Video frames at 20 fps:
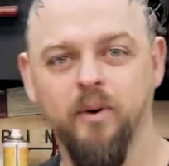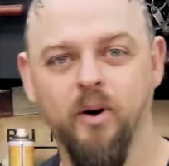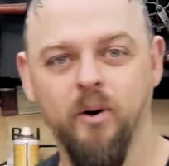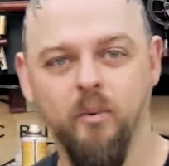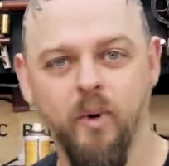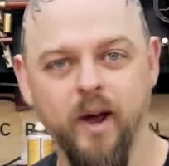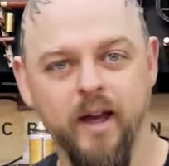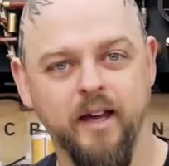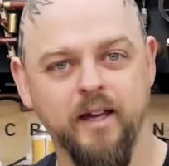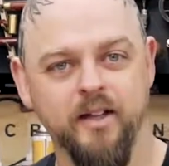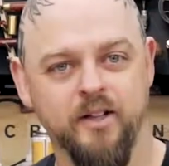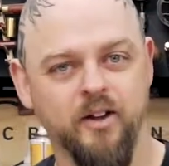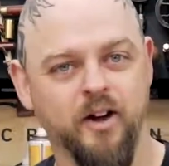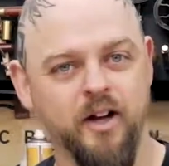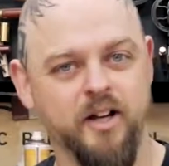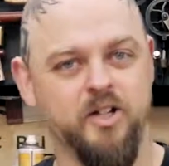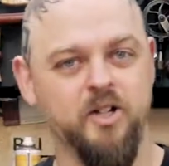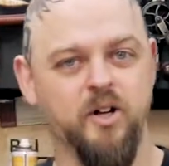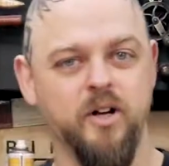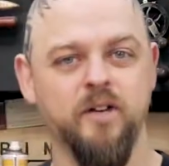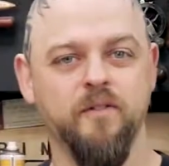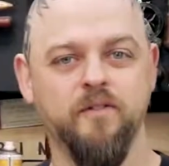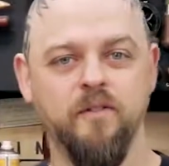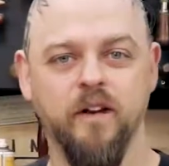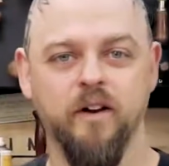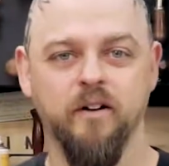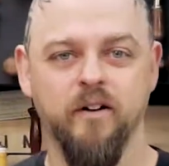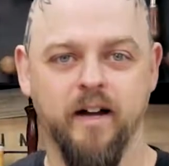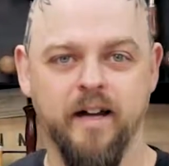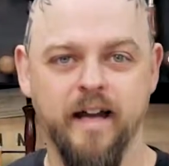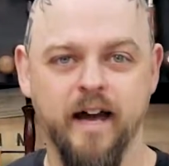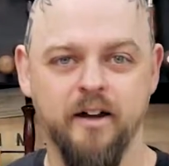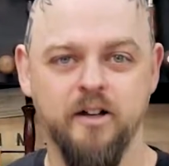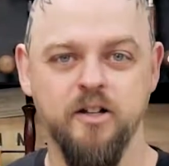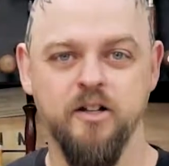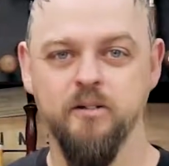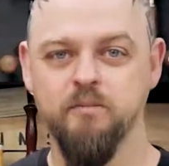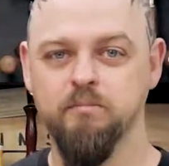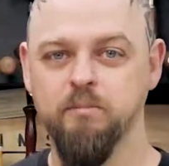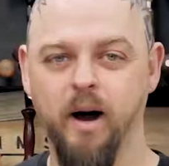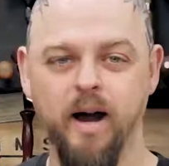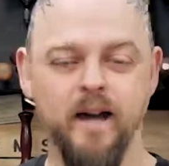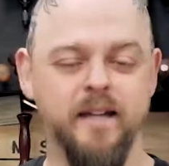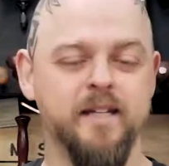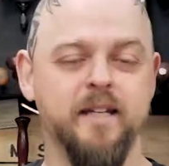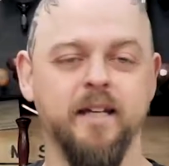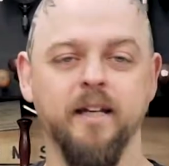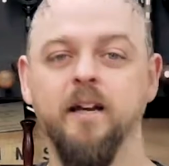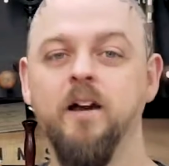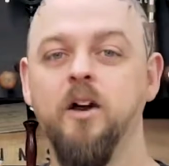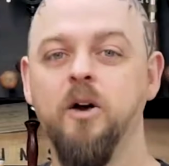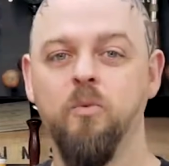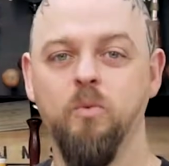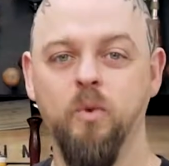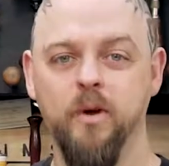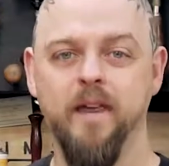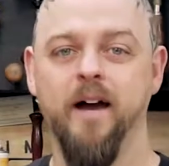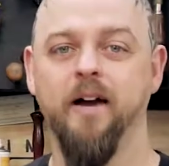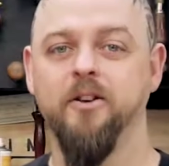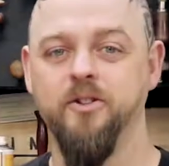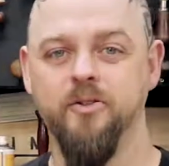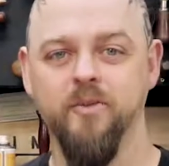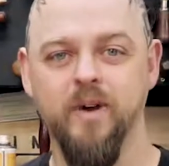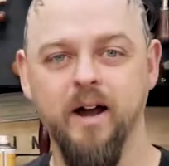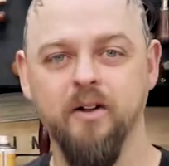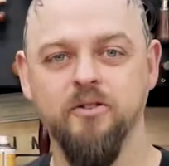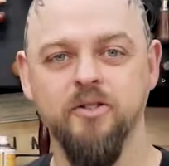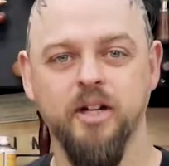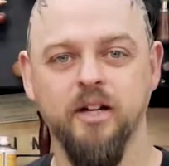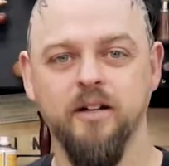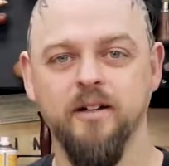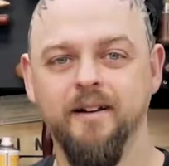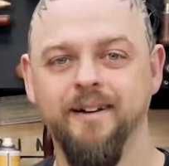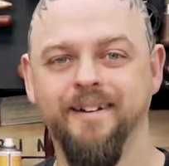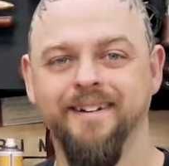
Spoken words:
awake at night trying to figure out how to do binding without a router.